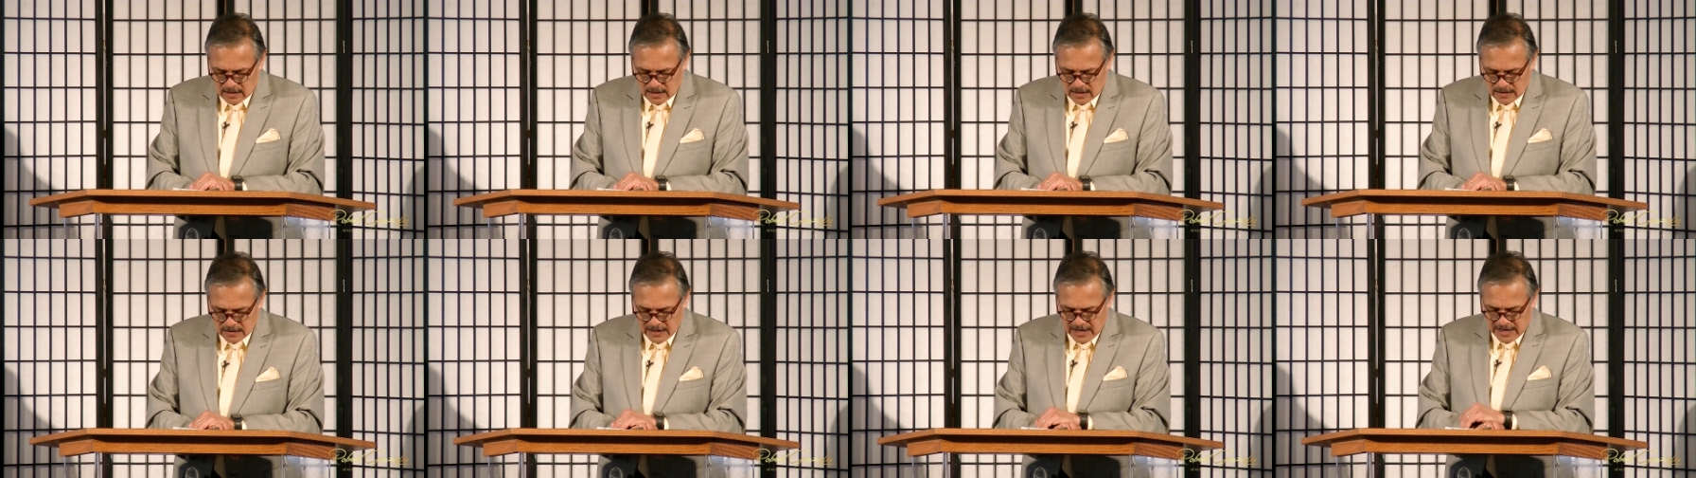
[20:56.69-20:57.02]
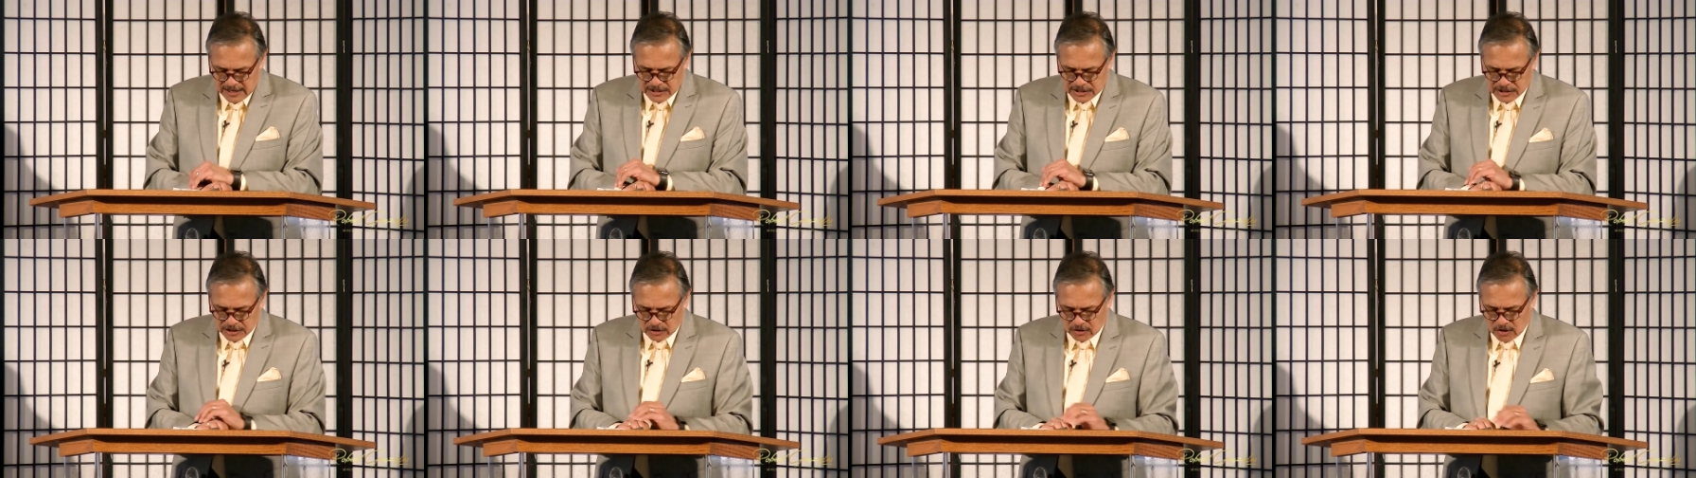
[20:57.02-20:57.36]

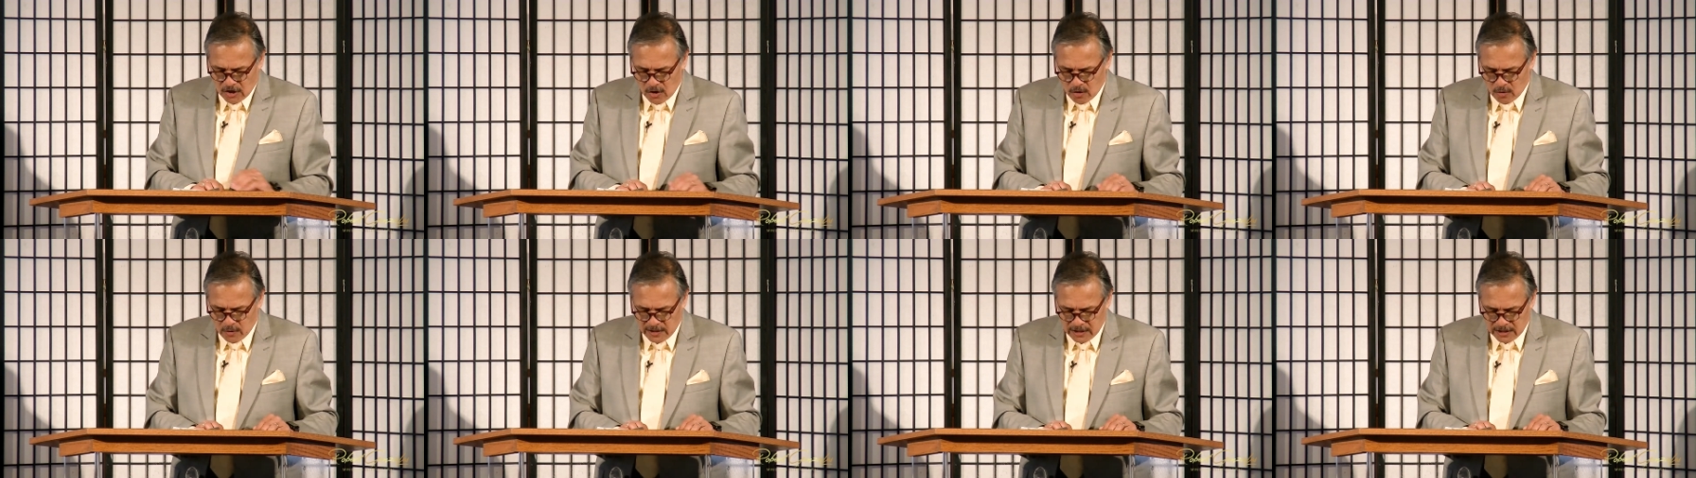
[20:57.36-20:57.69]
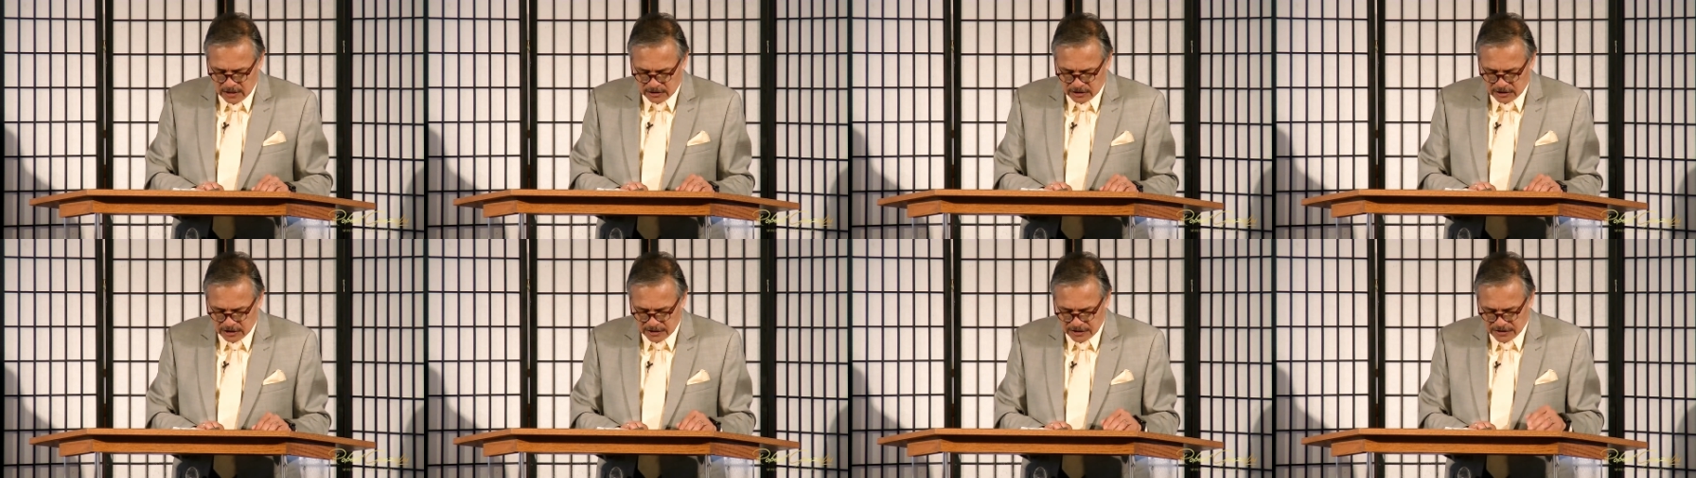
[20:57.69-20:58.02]
They shall go
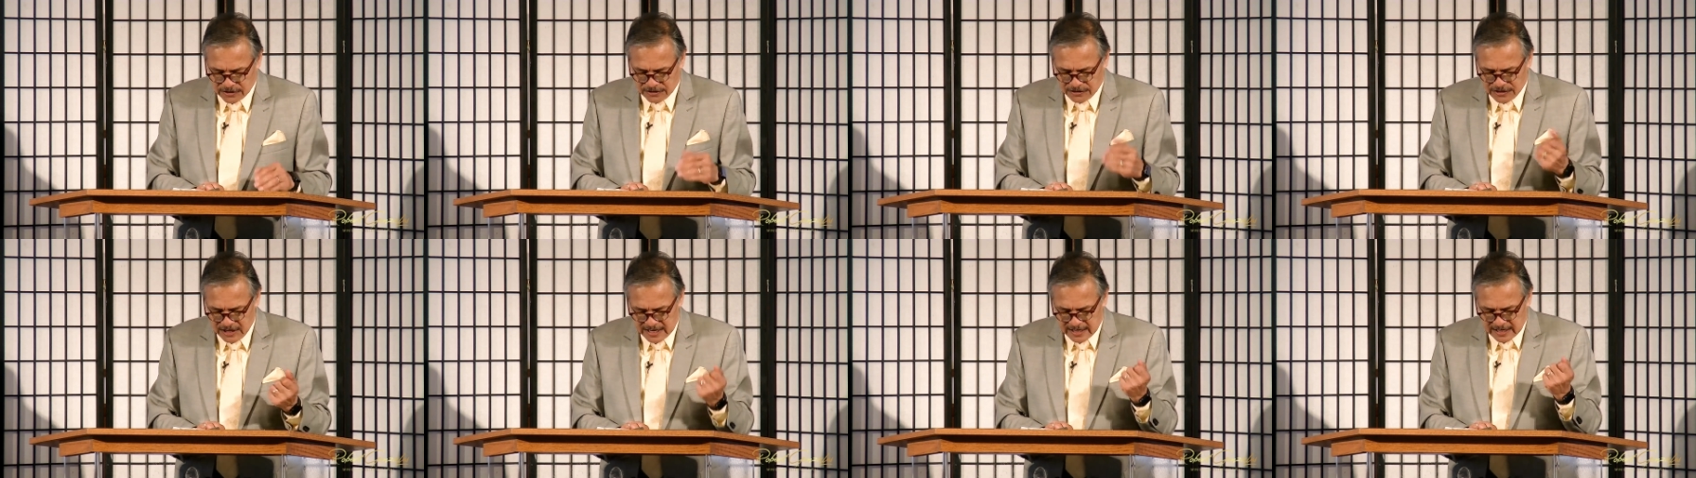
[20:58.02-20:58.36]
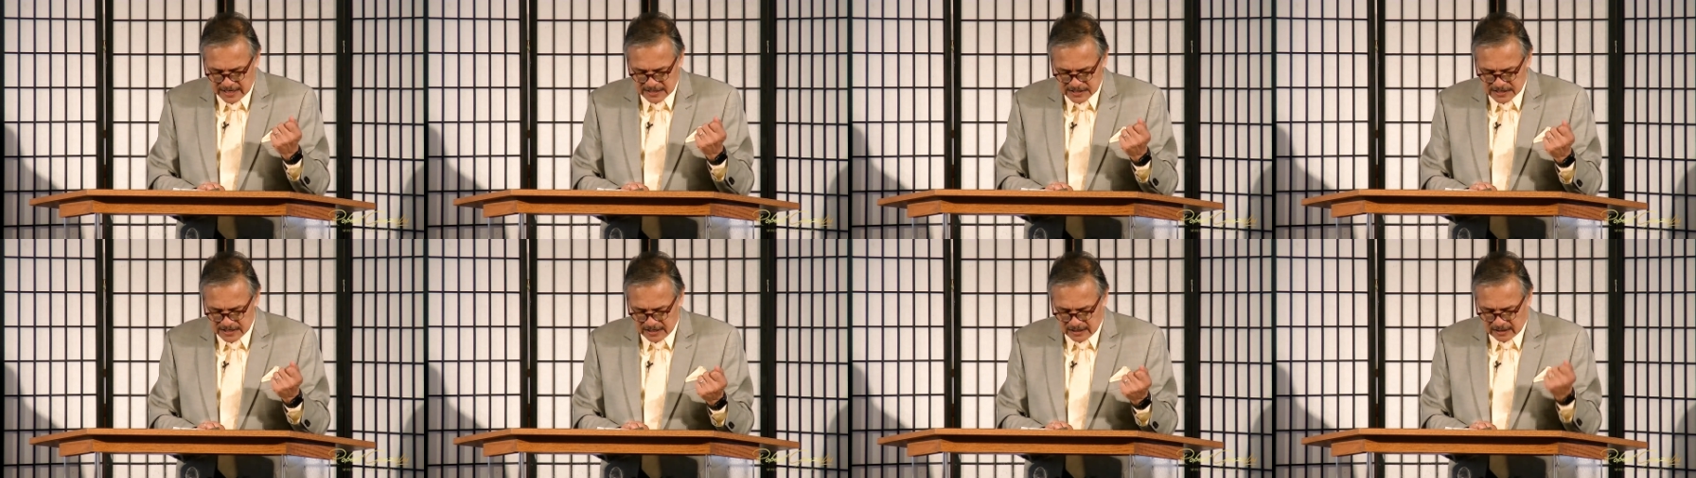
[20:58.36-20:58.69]
into
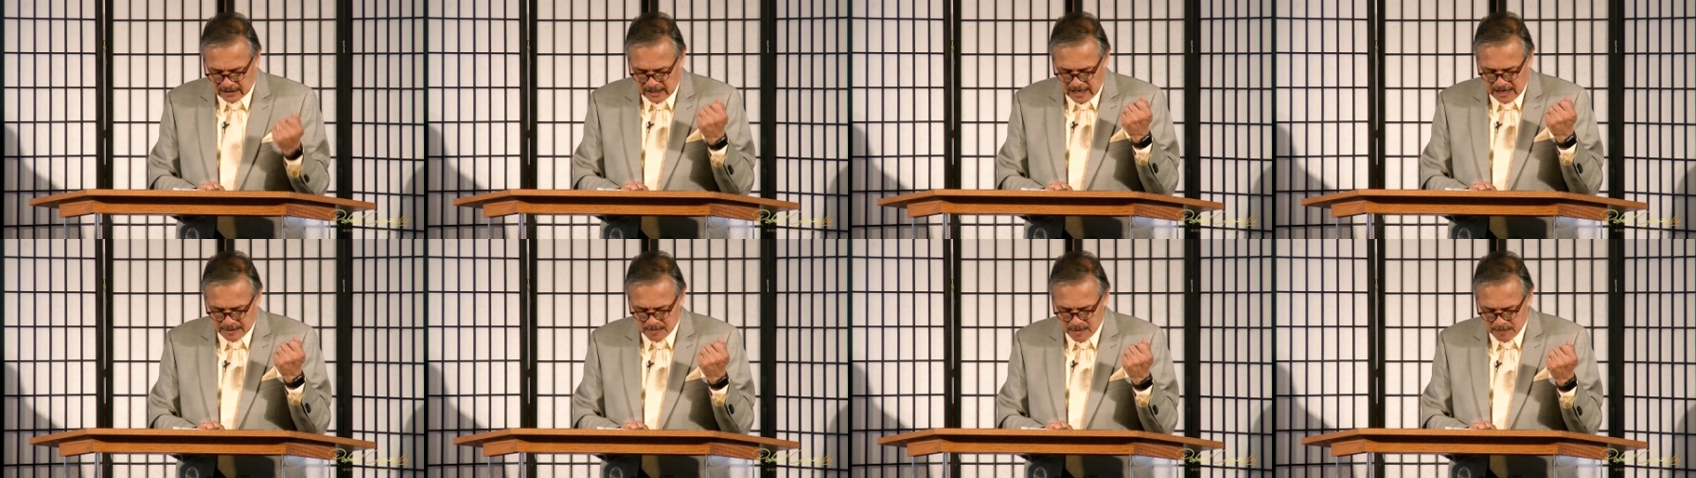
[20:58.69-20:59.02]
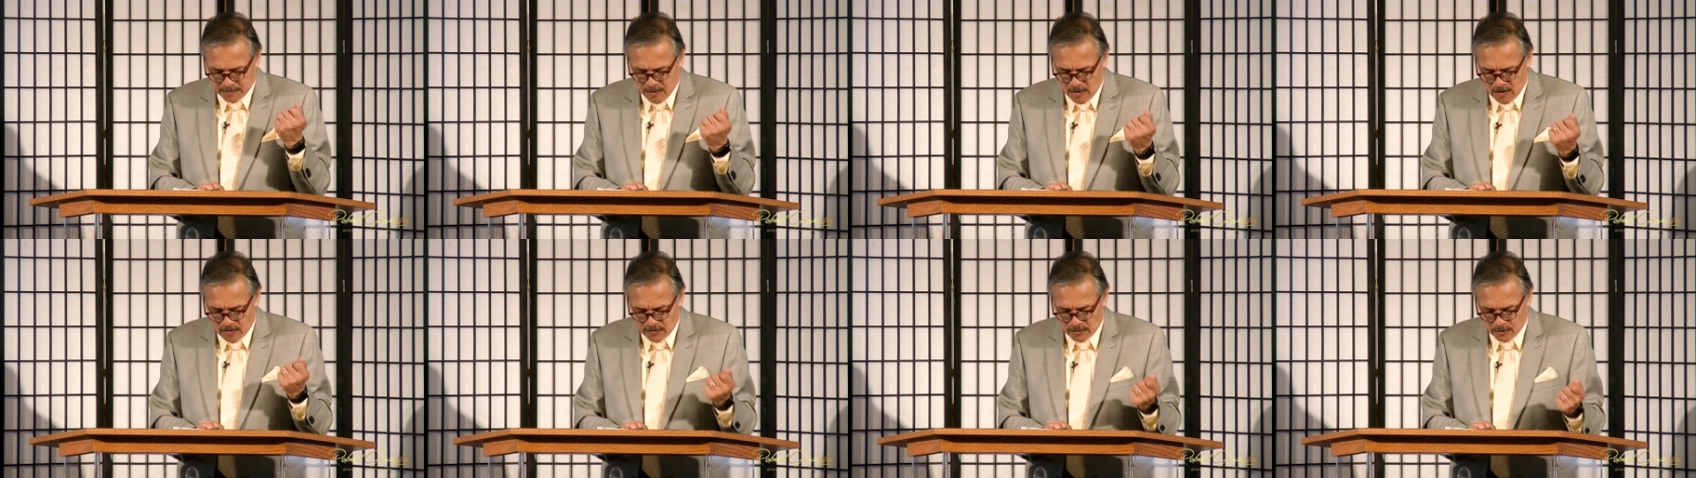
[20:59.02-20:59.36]
thickets and climb
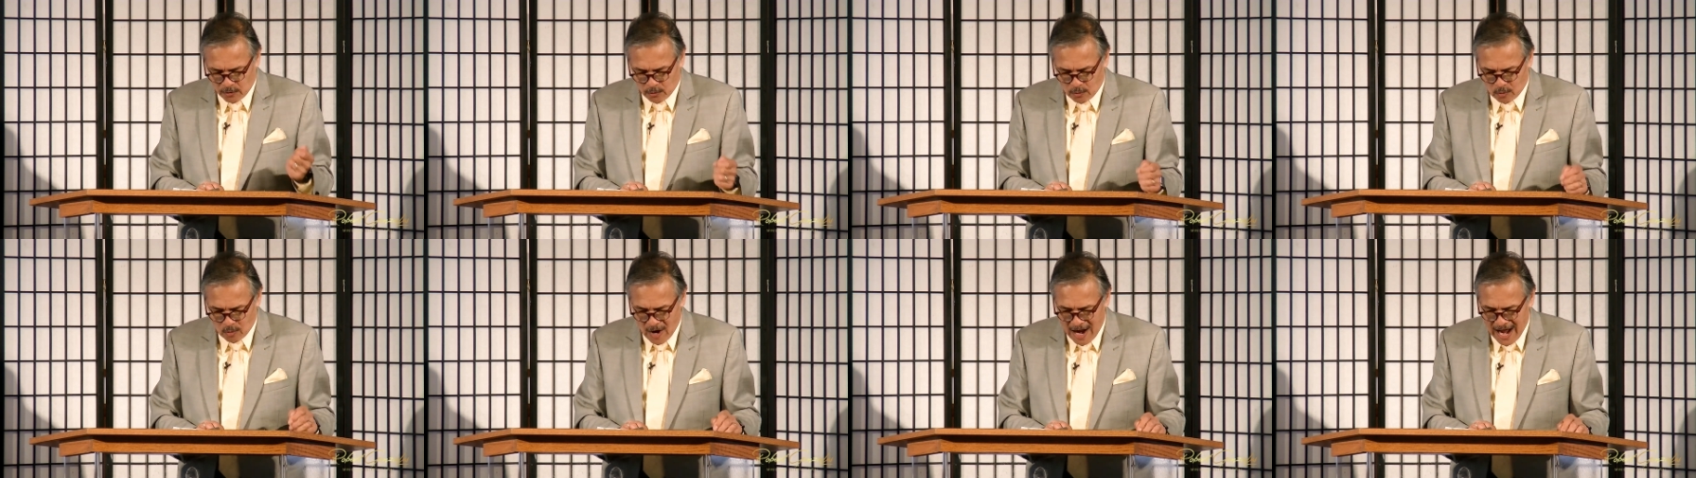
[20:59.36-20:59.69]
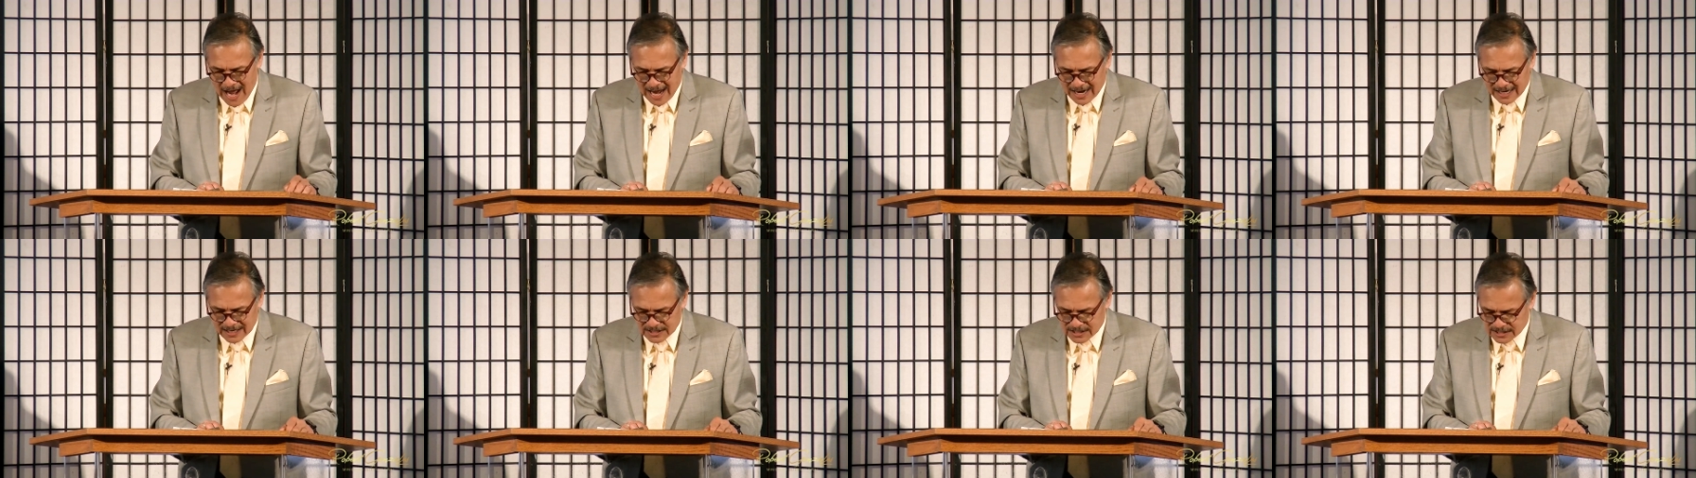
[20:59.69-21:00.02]
upon the
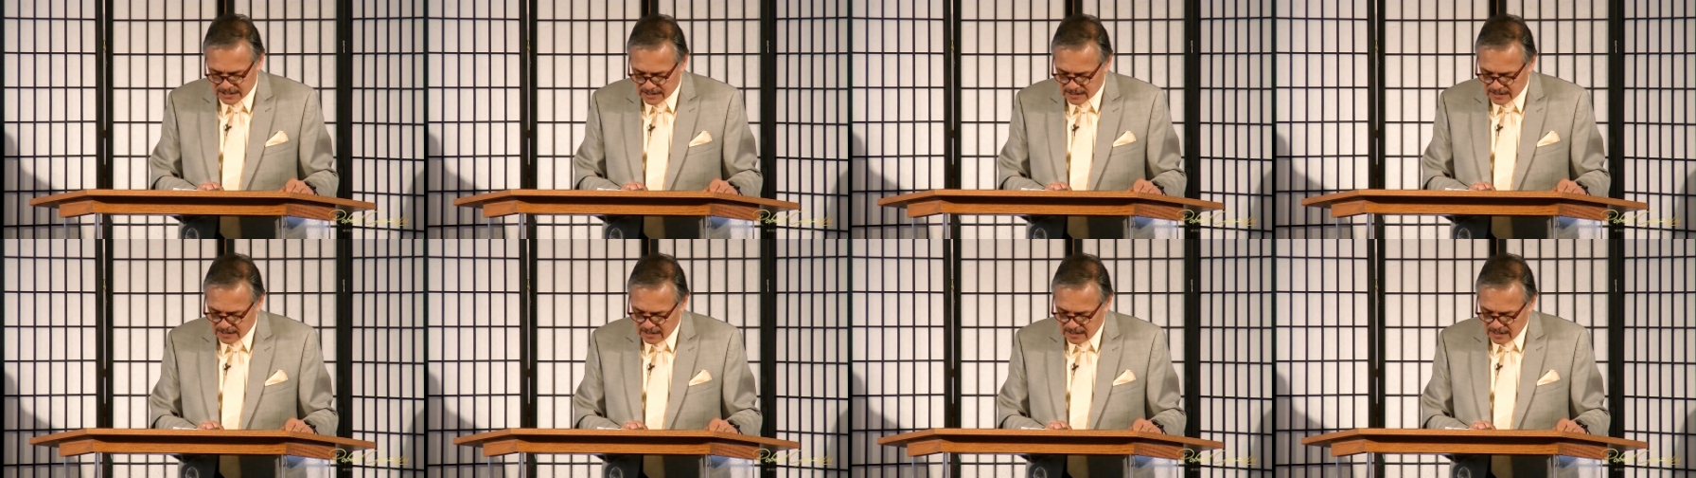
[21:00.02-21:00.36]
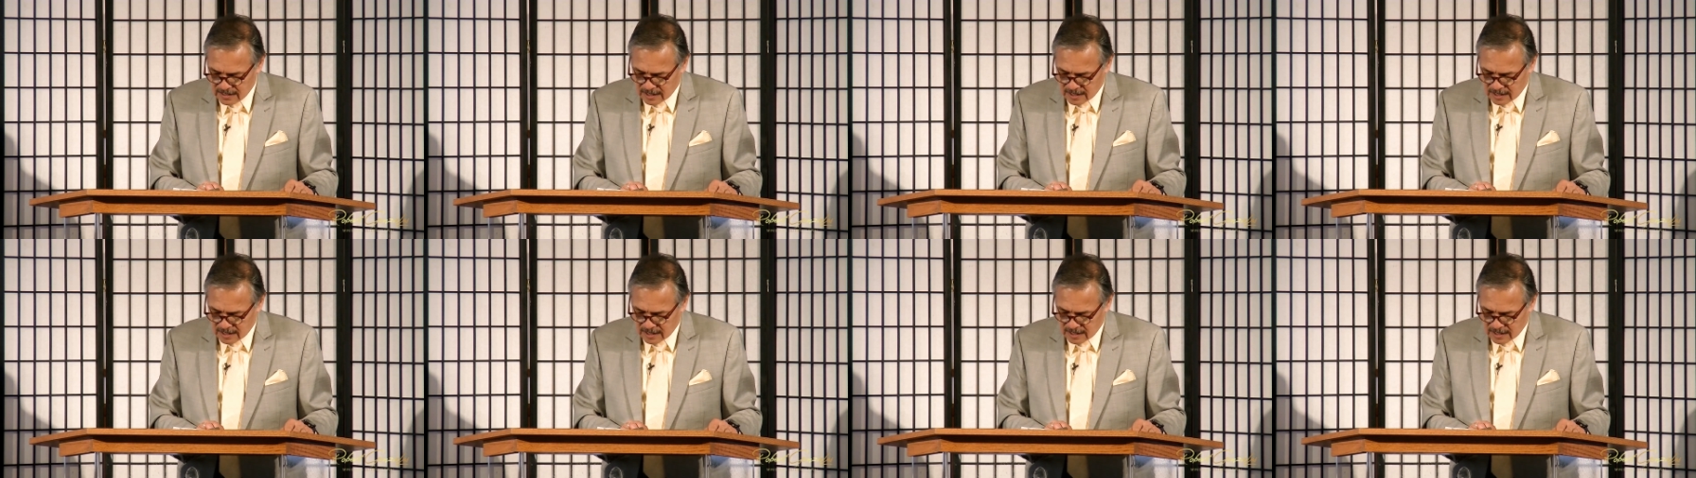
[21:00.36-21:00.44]
rocks.